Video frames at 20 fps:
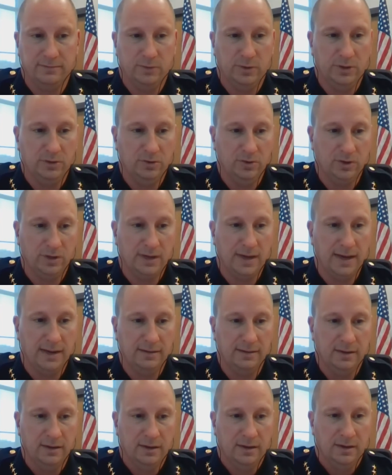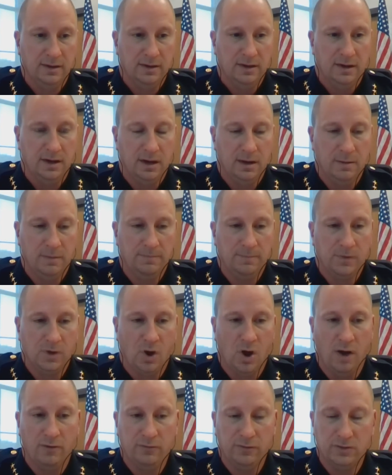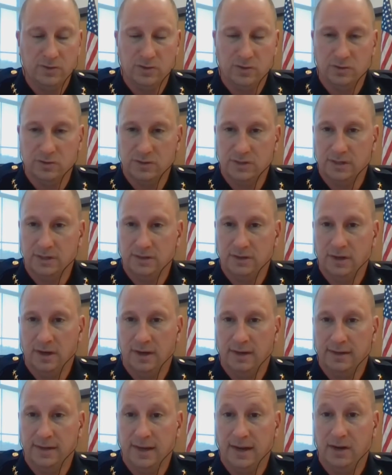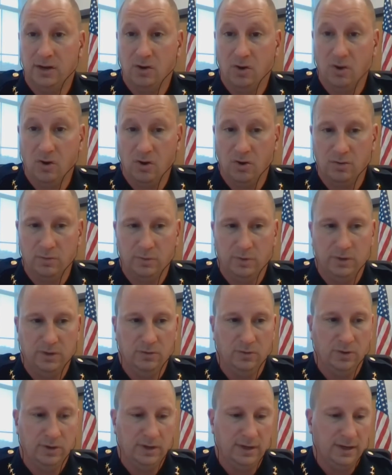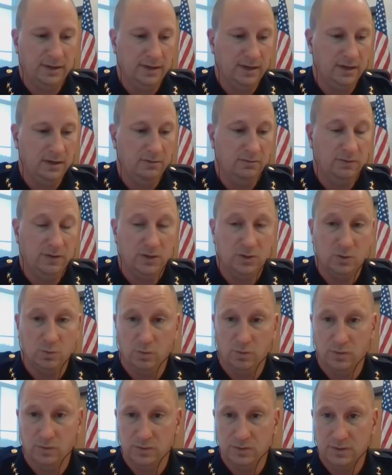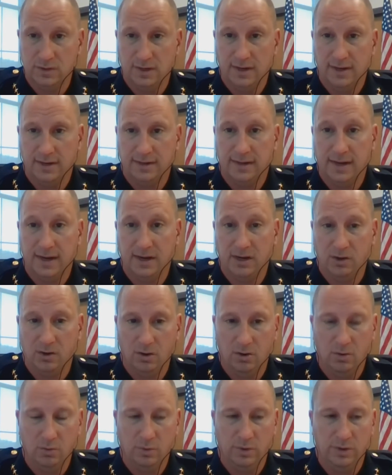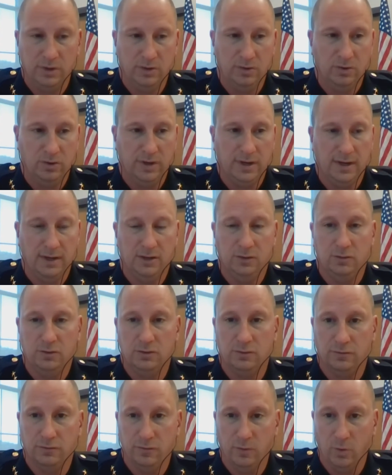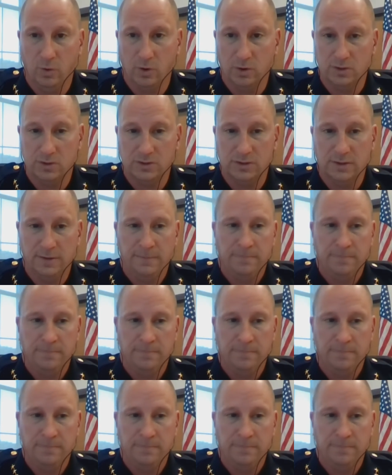When you look at um, officers uh, getting hurt, when you look at individuals uh, getting hurt, when you look at use of force,